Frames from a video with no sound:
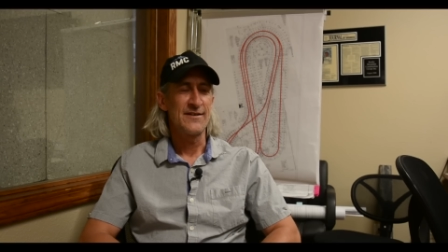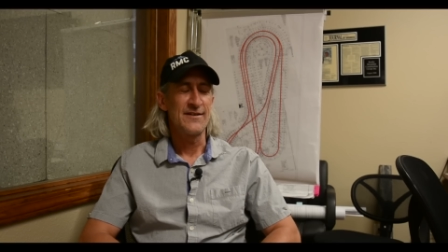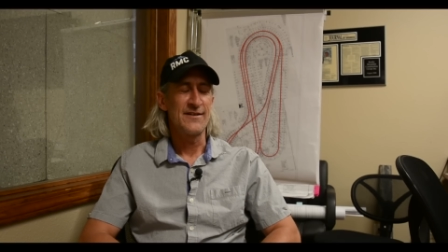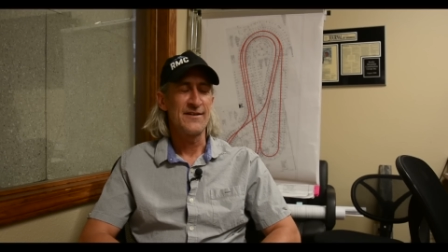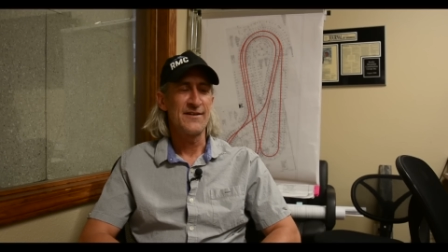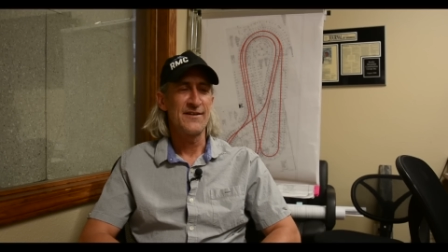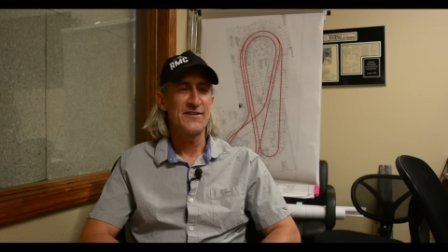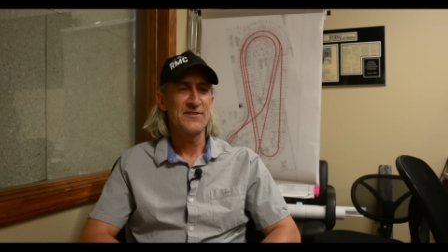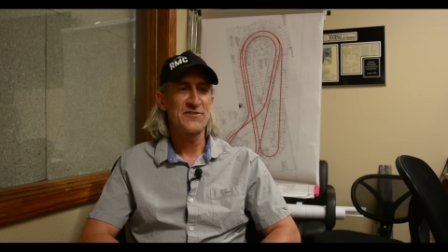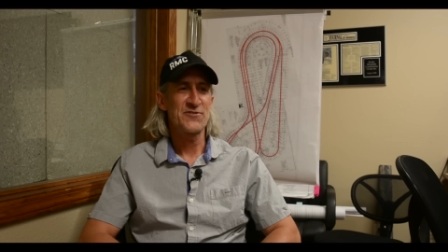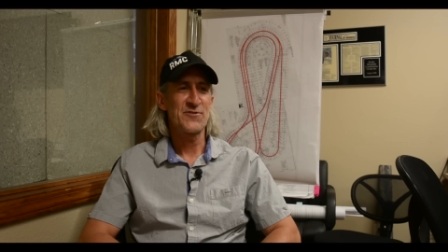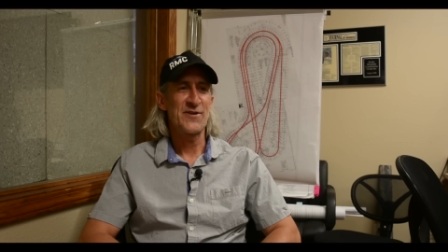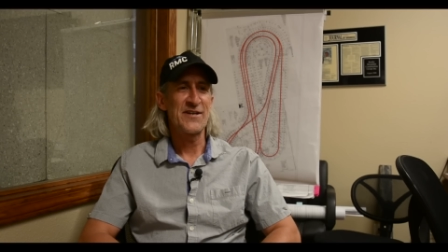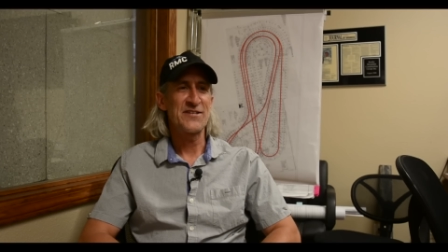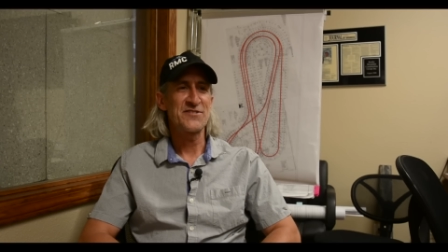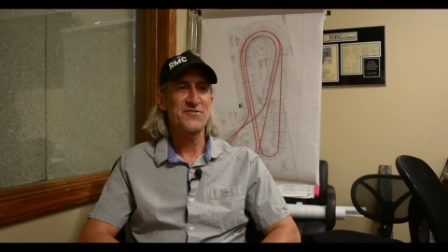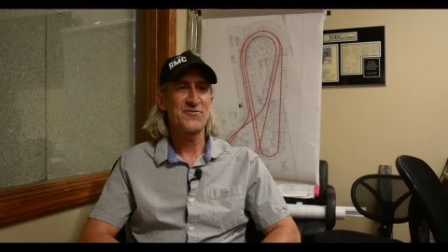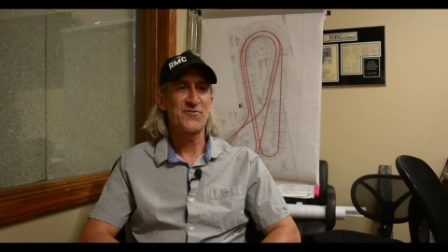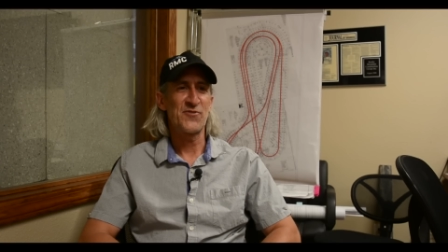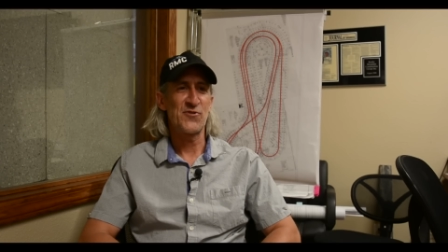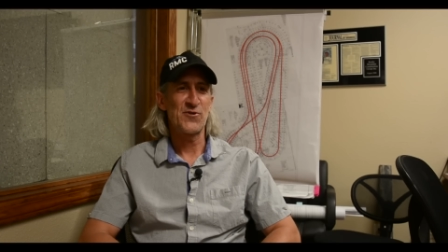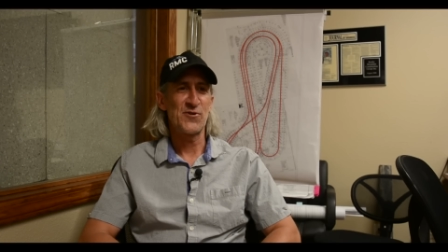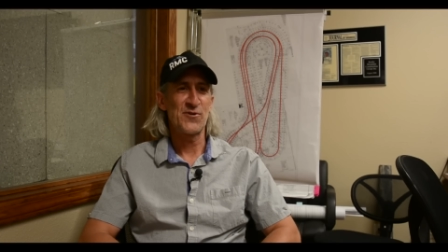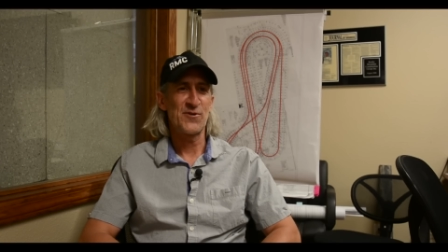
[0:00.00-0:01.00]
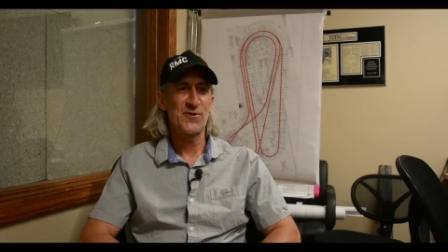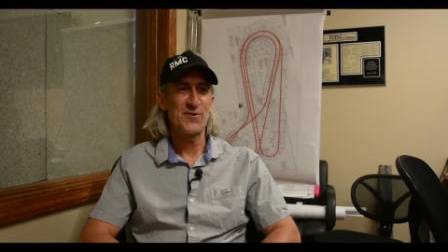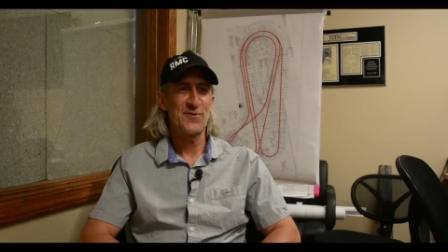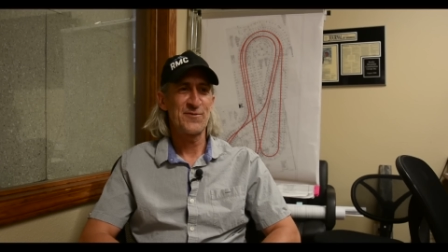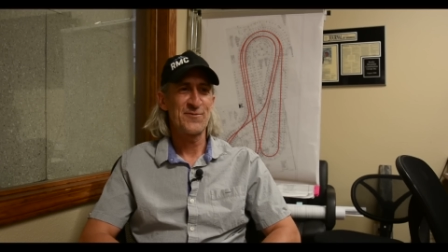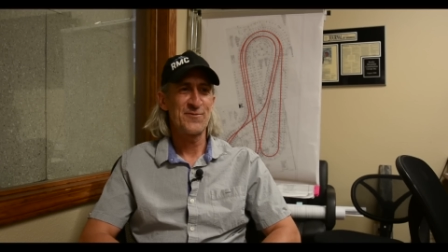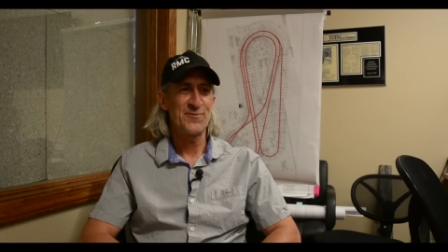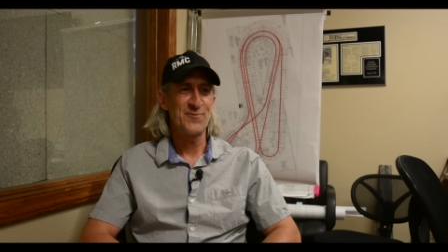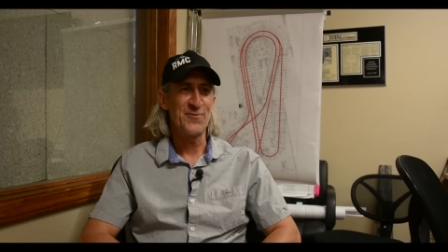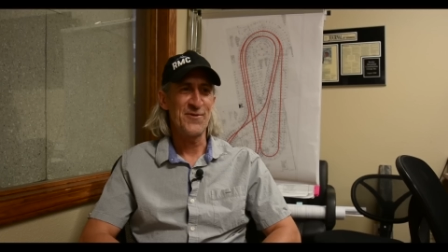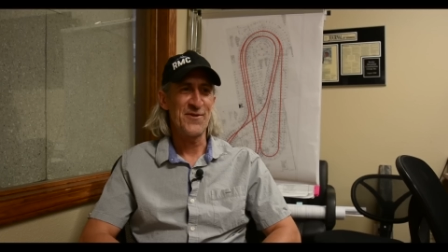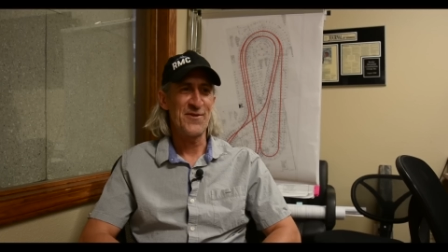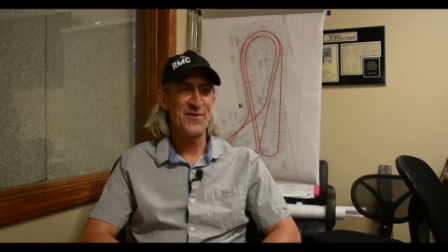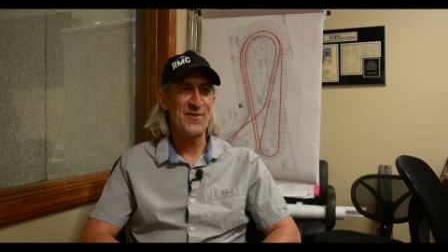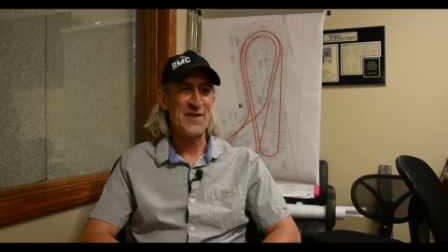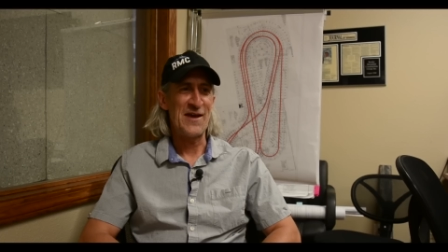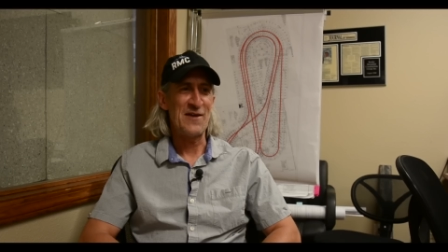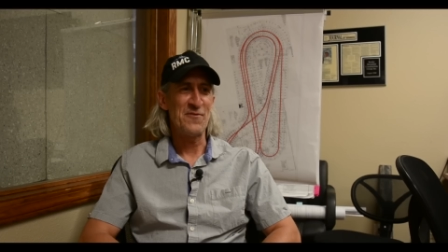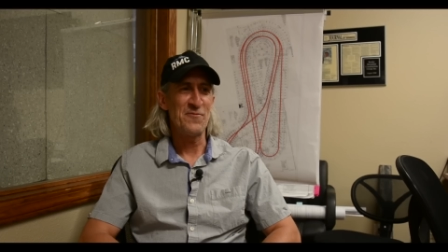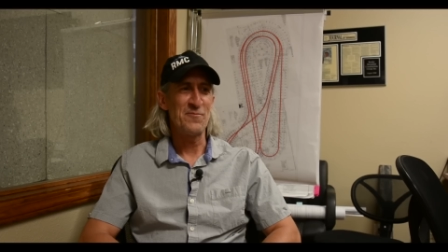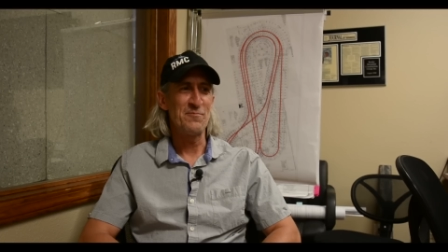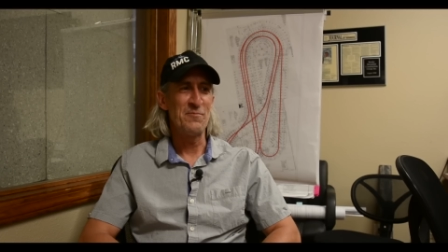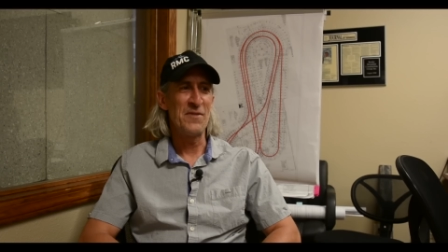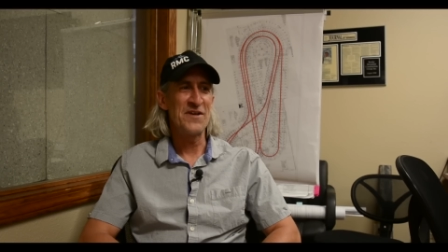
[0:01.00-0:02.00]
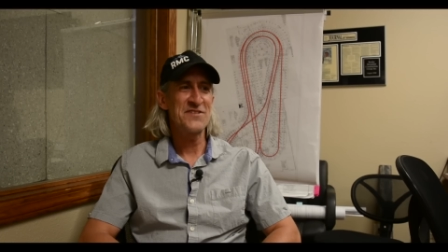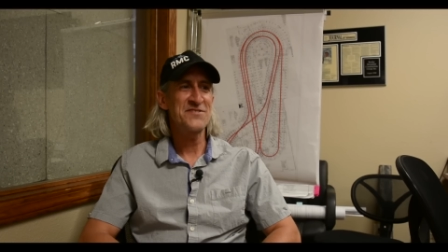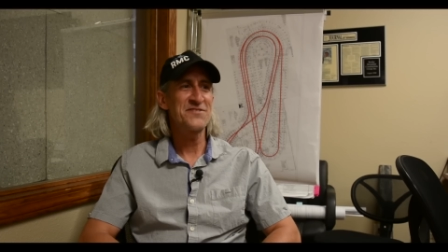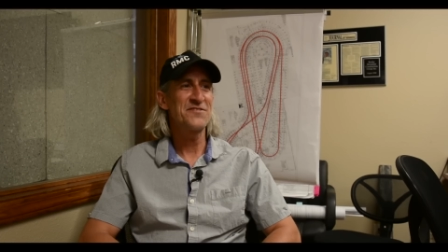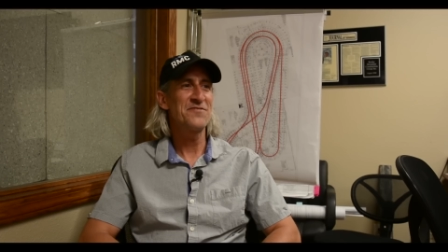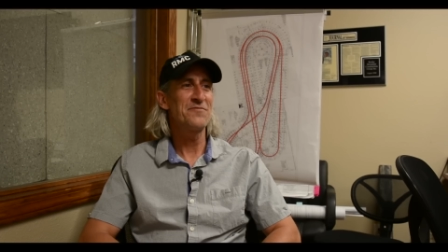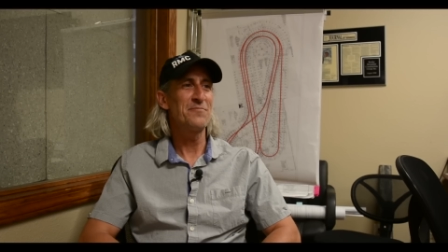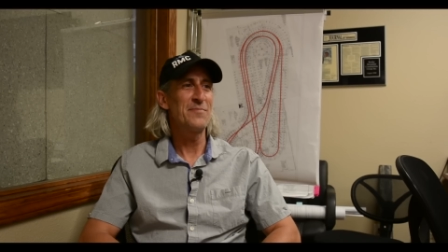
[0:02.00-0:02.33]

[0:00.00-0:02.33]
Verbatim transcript: uh, transfer what that must